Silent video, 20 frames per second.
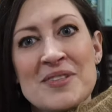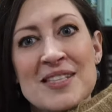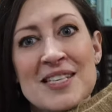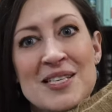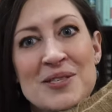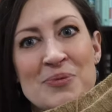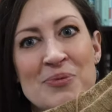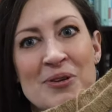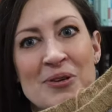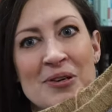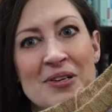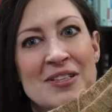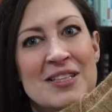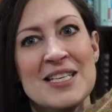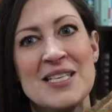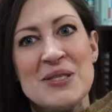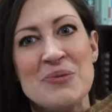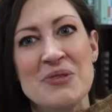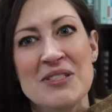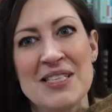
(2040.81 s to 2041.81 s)
These were
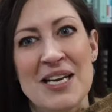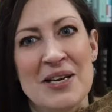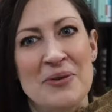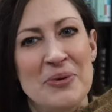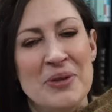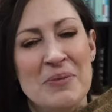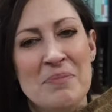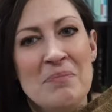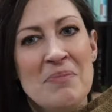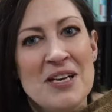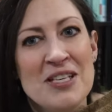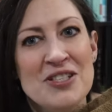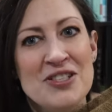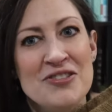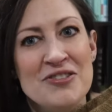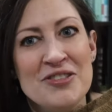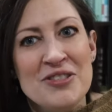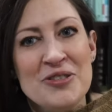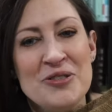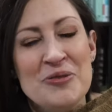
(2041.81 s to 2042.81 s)
these were dyed with
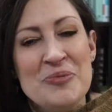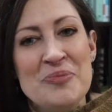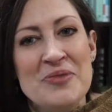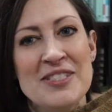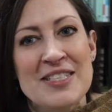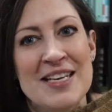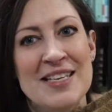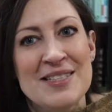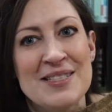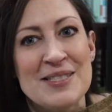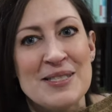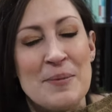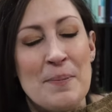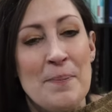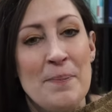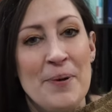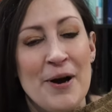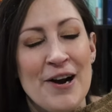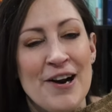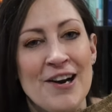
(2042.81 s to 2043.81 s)
mushrooms and some
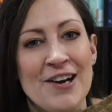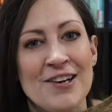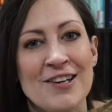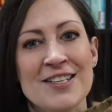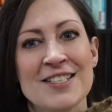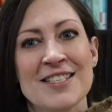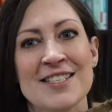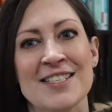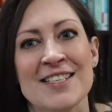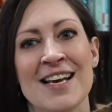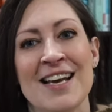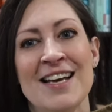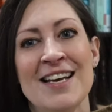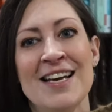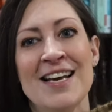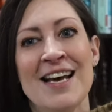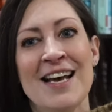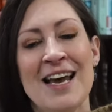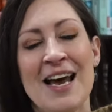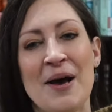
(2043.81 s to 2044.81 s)
barks
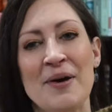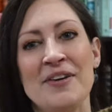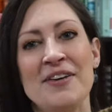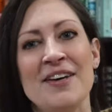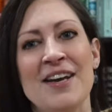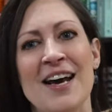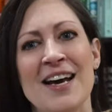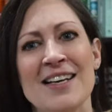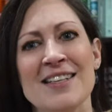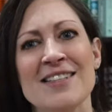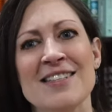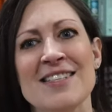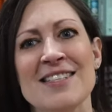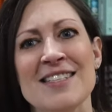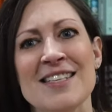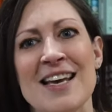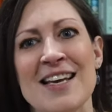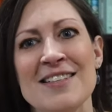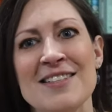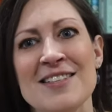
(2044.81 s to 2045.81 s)
and
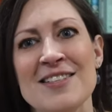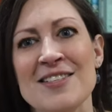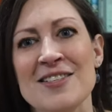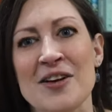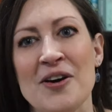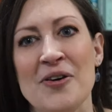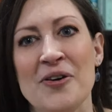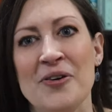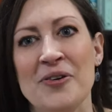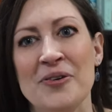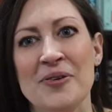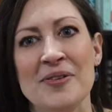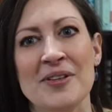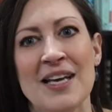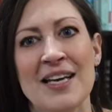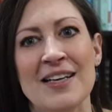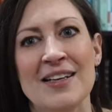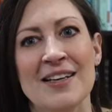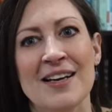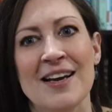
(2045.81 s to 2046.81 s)
nuts. And so
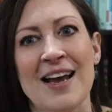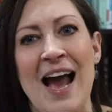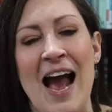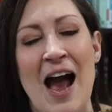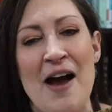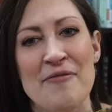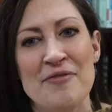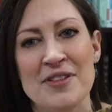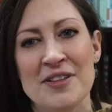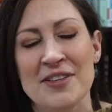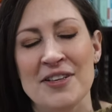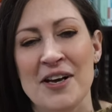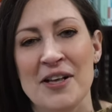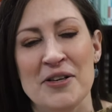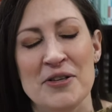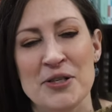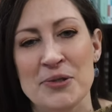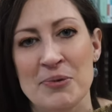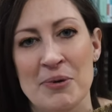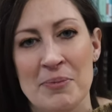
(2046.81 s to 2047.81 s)
like half of the
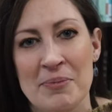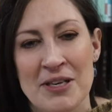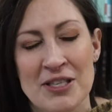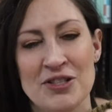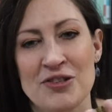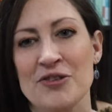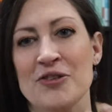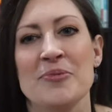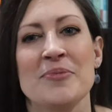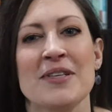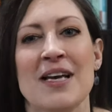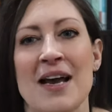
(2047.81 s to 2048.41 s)
colors were mushrooms.